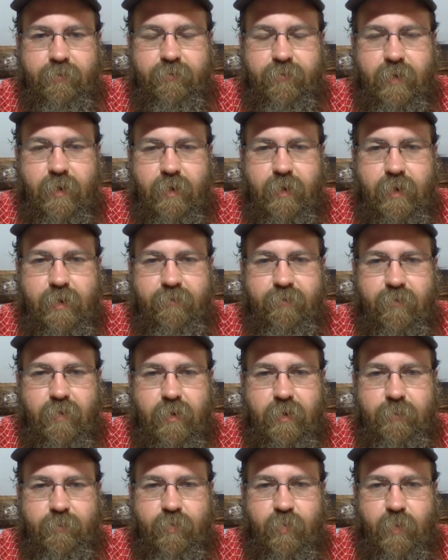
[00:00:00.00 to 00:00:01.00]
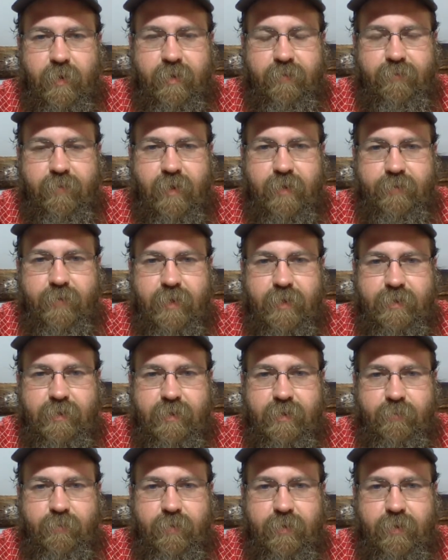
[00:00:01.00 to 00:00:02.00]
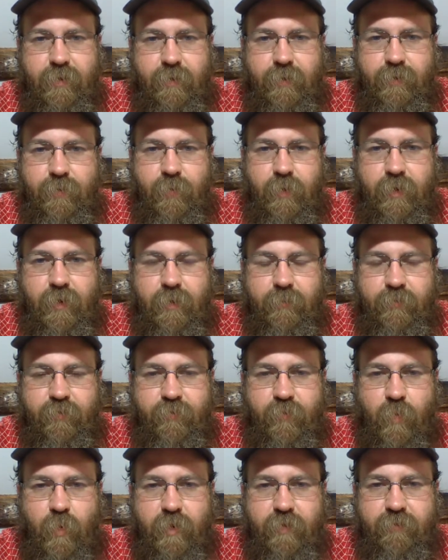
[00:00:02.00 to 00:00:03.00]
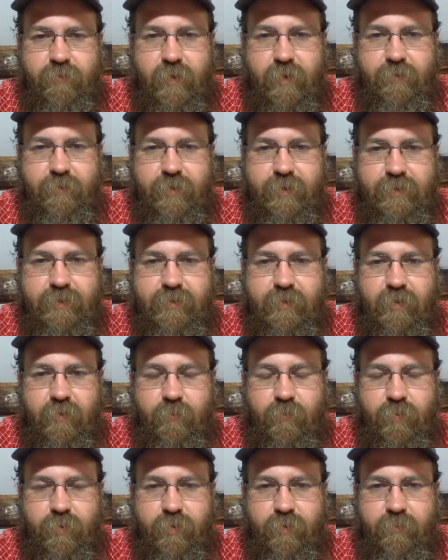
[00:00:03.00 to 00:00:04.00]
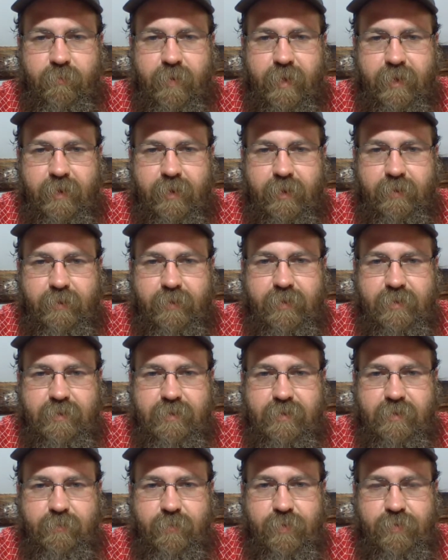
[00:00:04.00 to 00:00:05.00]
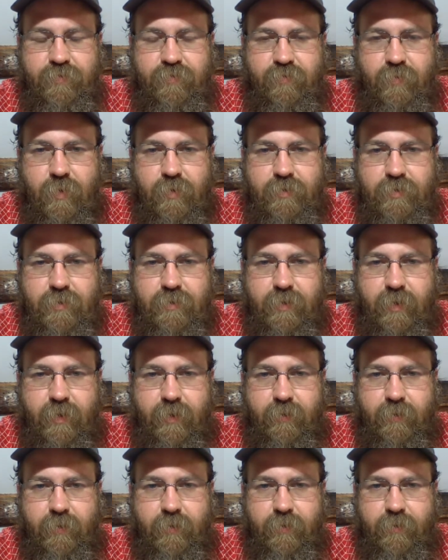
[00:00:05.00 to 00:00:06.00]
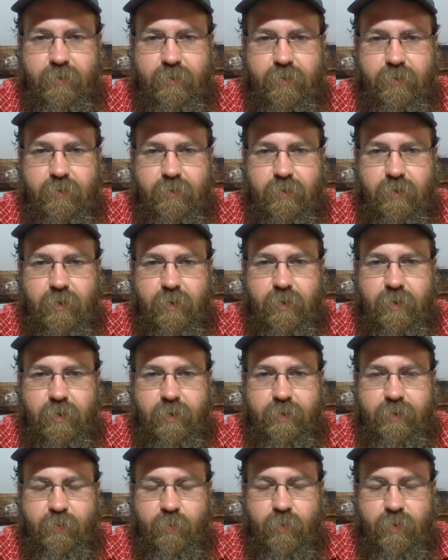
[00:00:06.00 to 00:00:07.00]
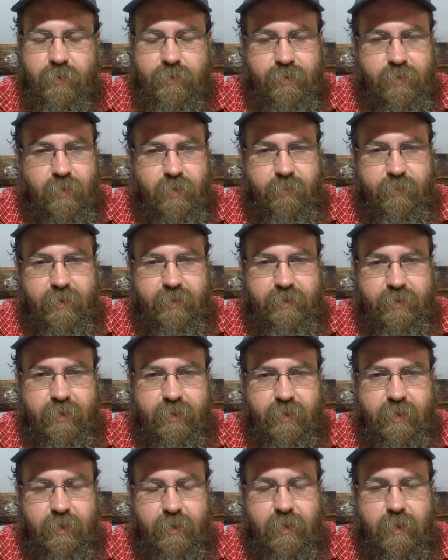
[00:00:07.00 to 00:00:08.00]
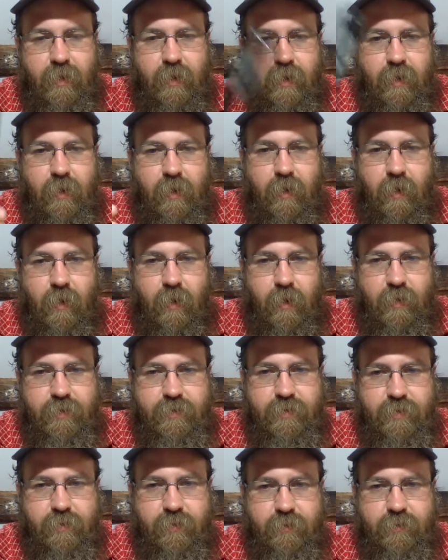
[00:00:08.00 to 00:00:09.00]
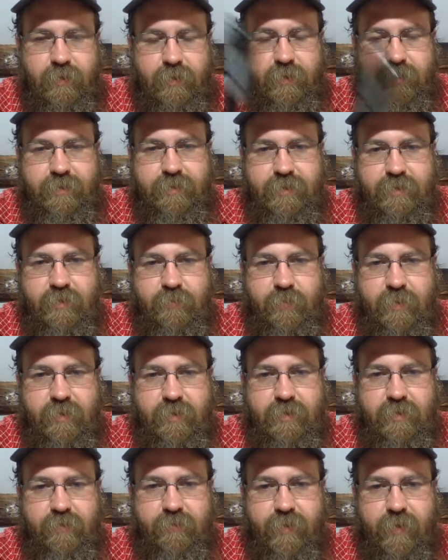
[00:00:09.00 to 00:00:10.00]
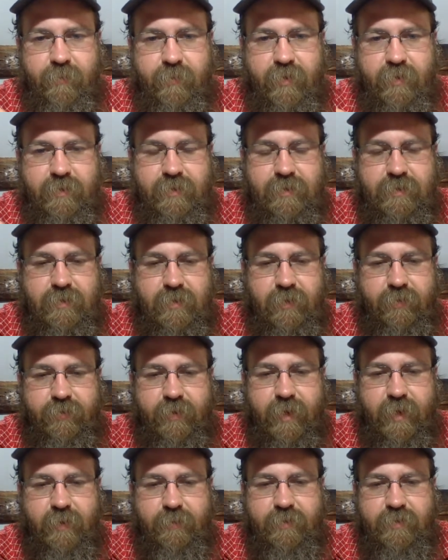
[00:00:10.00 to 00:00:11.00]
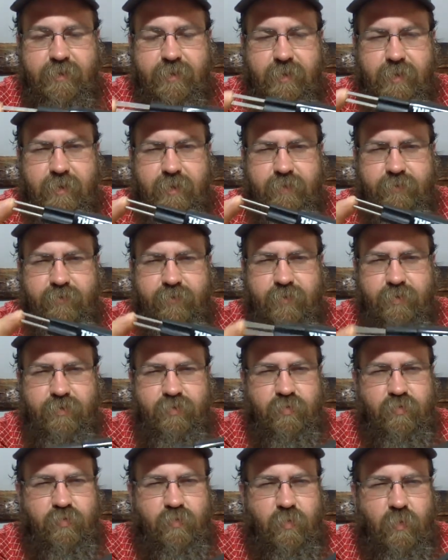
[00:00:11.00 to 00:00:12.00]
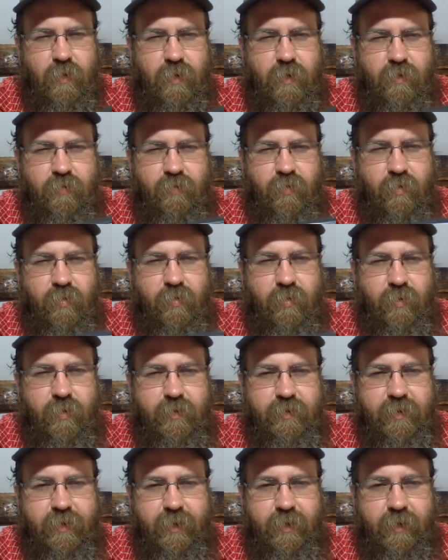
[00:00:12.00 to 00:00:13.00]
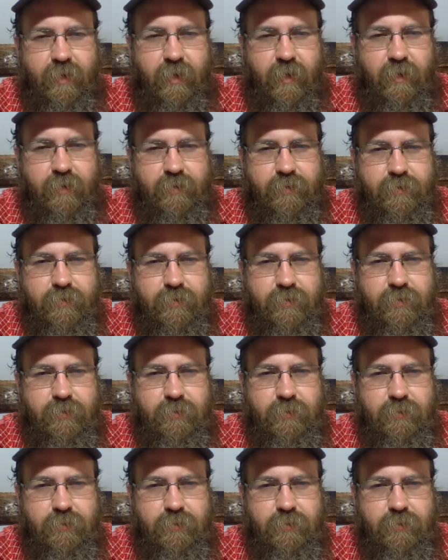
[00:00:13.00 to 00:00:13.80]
vary from 25 ACP all the way up to 45 ACP, making this the most versatile loader that we're going to talk about today. Also the least expensive. I bought this off of Amazon for $12 or $13.